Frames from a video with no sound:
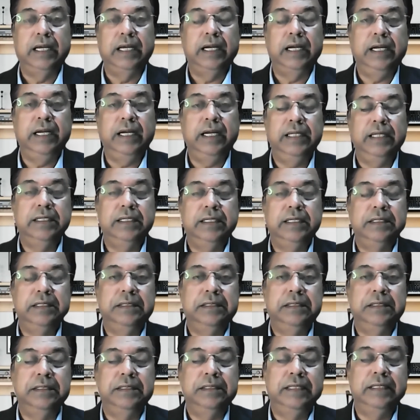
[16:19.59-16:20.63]
Earlier,
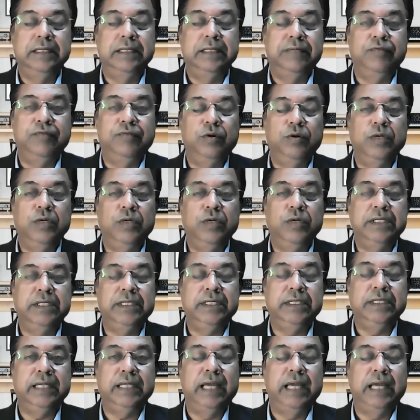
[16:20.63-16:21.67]
the
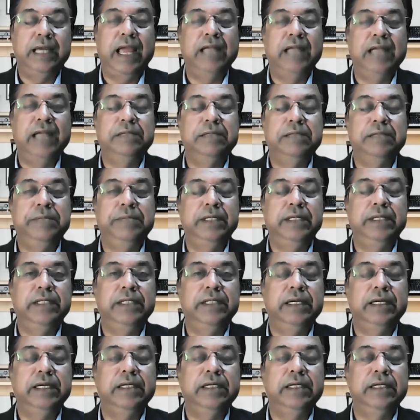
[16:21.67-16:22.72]
focus had been
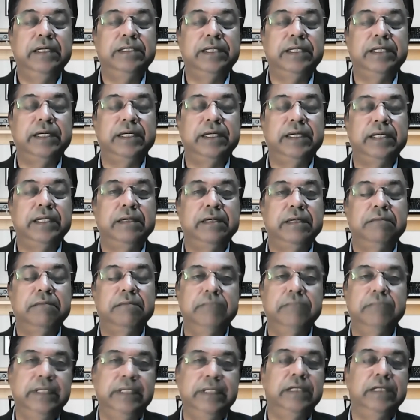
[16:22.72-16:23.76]
there, say,
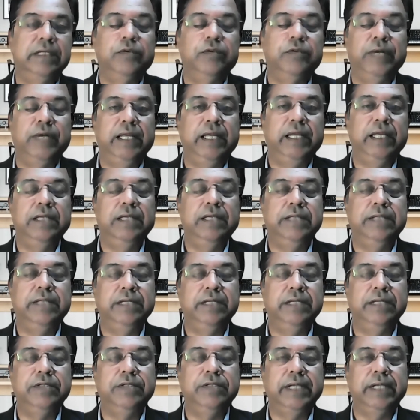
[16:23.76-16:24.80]
in the 20th
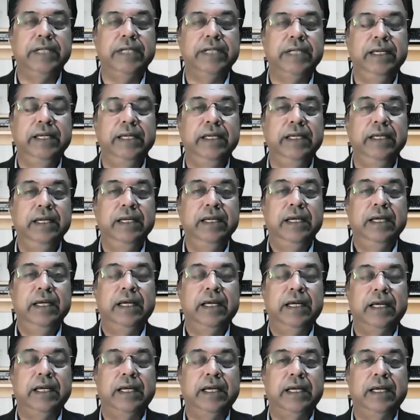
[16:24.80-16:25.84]
century,
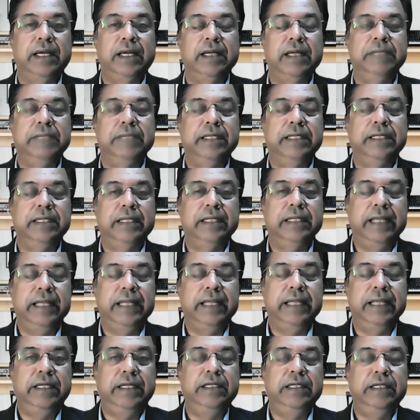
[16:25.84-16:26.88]
in the
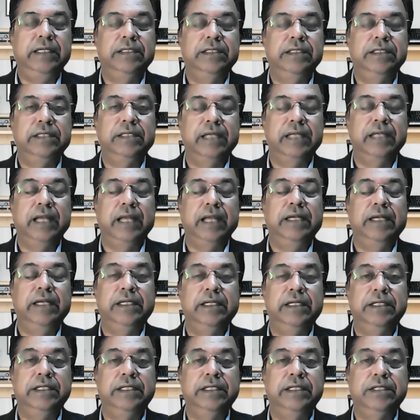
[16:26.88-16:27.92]
80s,
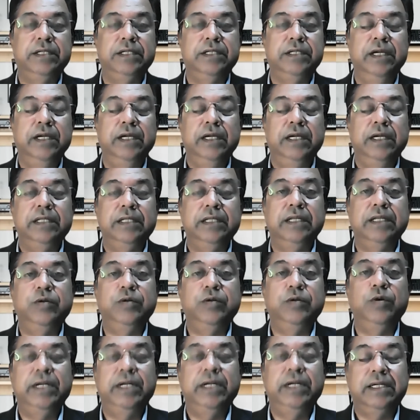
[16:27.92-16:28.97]
90s, the
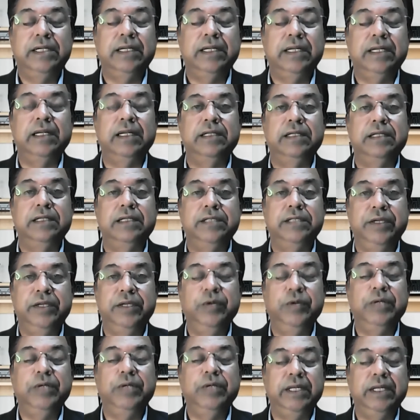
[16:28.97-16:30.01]
collateral
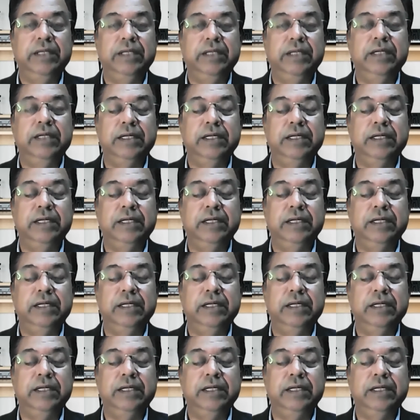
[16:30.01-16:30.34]
security